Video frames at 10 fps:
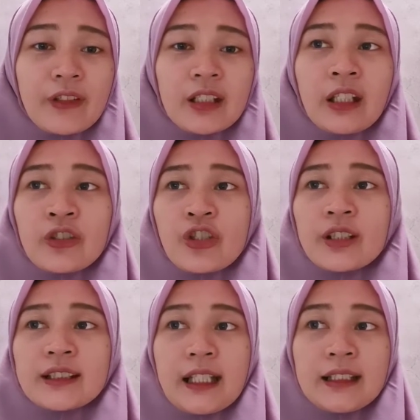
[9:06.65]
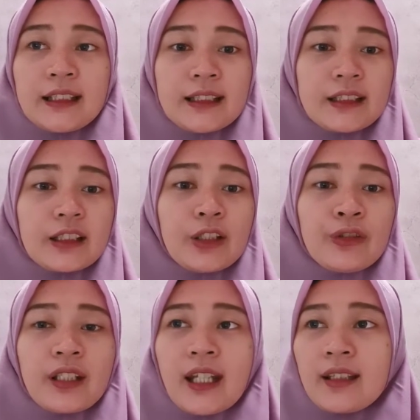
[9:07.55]
in each sentence.
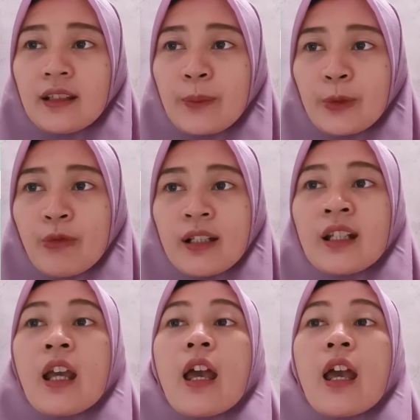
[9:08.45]
Look at number 1.